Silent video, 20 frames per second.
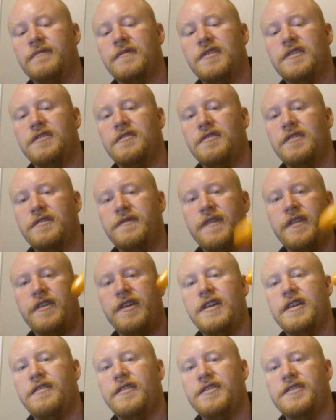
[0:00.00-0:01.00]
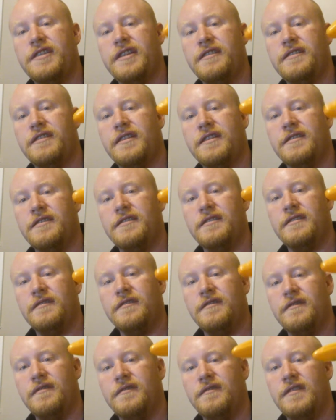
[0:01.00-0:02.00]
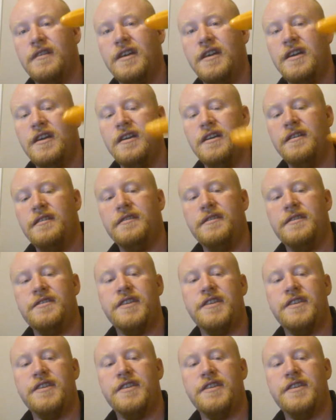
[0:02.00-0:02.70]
So it's very interesting that the